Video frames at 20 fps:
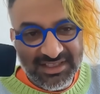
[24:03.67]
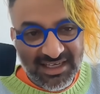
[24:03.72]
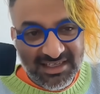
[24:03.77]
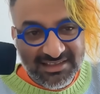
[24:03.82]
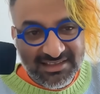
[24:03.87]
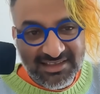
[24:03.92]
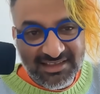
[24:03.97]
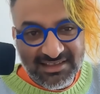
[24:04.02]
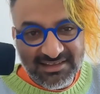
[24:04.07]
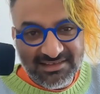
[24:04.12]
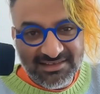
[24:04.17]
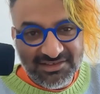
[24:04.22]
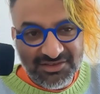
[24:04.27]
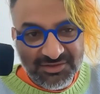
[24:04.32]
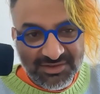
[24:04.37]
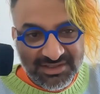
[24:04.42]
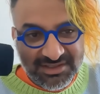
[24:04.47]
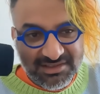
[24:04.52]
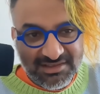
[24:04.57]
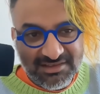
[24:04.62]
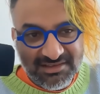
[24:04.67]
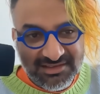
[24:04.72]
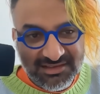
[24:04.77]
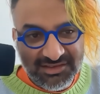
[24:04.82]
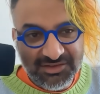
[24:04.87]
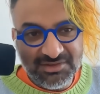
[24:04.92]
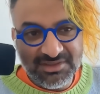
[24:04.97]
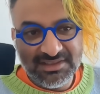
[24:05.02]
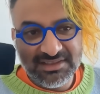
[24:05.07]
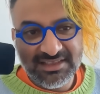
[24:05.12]
idea is you can
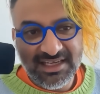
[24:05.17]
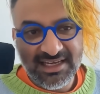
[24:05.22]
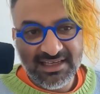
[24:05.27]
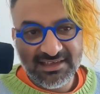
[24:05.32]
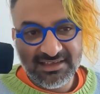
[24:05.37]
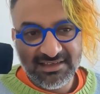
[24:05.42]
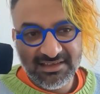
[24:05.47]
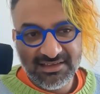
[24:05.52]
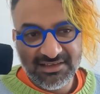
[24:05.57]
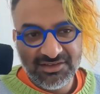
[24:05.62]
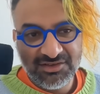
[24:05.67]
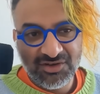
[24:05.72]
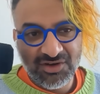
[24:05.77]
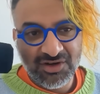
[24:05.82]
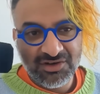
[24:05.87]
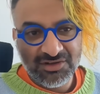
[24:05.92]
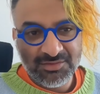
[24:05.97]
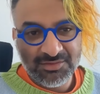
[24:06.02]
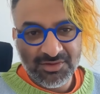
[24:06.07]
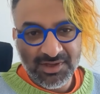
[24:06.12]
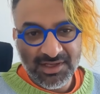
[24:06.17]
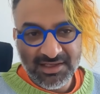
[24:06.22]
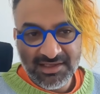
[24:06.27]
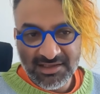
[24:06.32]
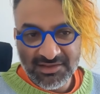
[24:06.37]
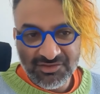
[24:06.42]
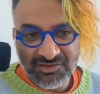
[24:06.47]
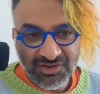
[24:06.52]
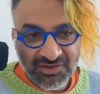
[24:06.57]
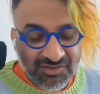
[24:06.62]
take your RWA
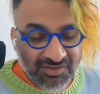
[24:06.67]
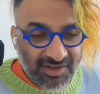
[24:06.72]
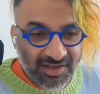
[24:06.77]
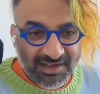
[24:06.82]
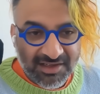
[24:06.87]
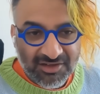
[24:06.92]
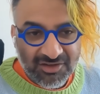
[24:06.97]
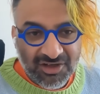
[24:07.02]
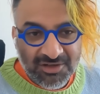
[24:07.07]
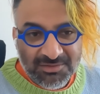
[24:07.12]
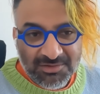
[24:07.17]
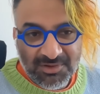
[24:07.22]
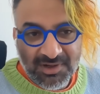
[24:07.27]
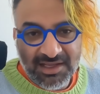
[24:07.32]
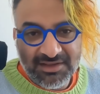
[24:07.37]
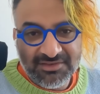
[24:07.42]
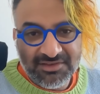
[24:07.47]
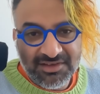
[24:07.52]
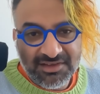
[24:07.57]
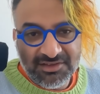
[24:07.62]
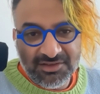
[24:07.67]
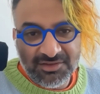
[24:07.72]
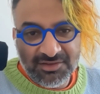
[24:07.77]
and just like a crypto asset,